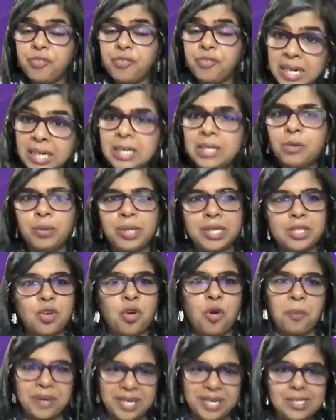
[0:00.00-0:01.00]
filled with
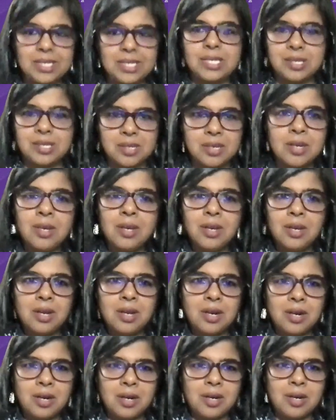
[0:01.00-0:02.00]
comments
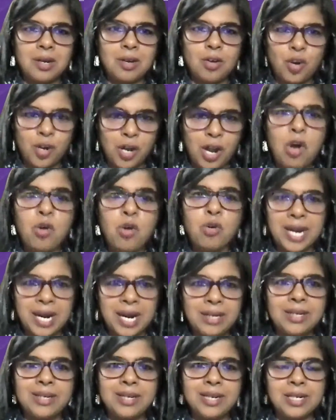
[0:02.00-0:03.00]
on how
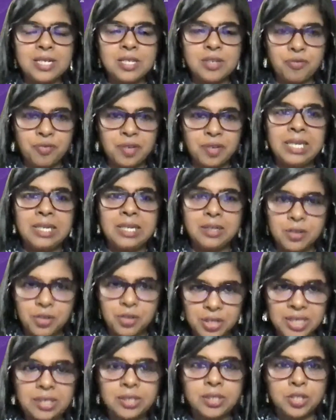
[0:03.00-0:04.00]
candidates feel
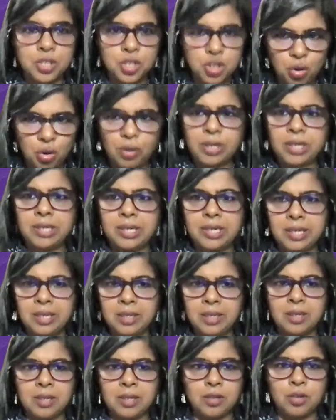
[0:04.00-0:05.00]
treated
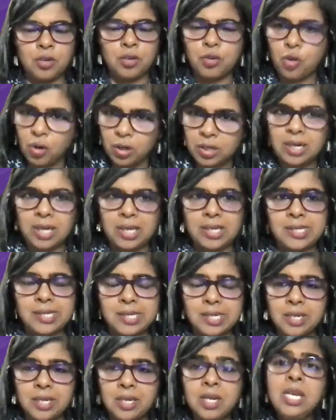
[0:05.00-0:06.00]
shoddily, not
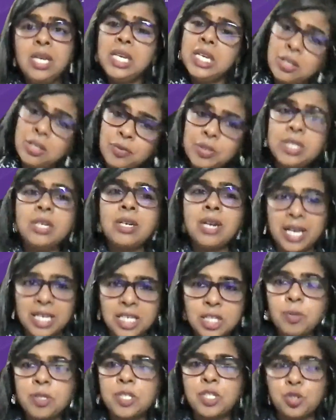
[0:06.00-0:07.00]
nicely. Even the
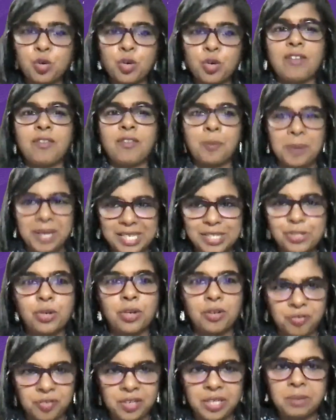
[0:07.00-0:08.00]
nice ones don't have a place to
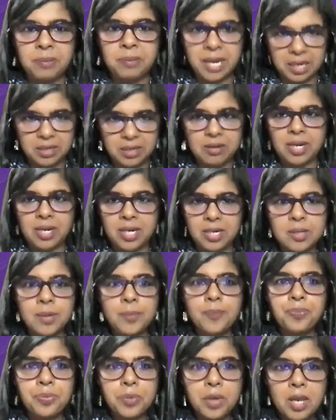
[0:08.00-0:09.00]
give feedback, right?
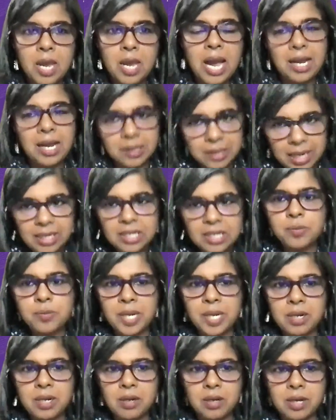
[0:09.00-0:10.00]
And that is
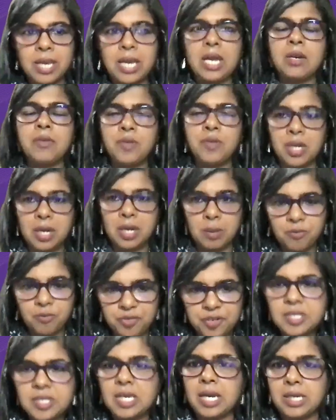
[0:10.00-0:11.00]
where, again, we are
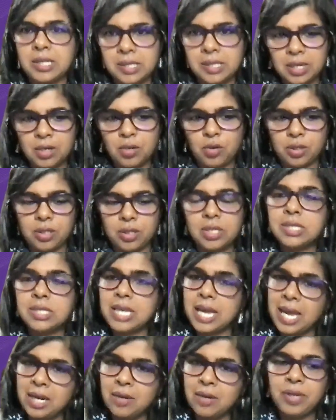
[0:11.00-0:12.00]
emphasizing on this.
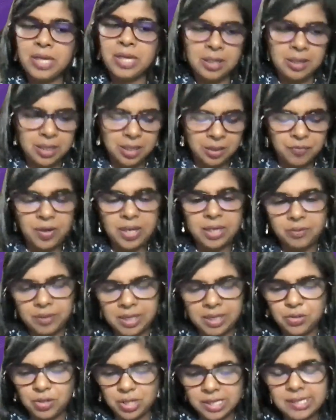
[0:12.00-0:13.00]
And we
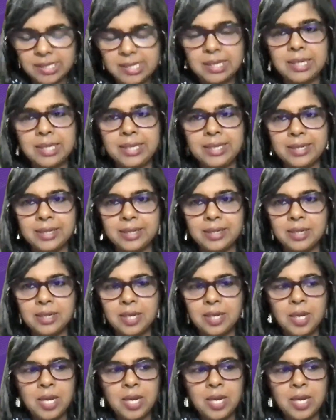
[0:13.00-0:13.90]
interestingly did.